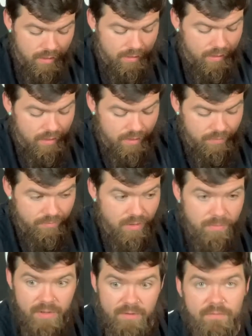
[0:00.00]
um,
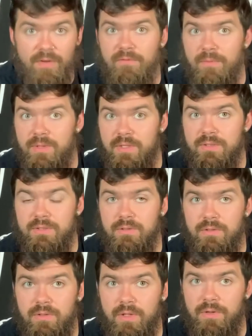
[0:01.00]
can benefit from this.
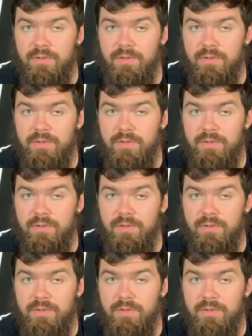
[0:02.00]
You know,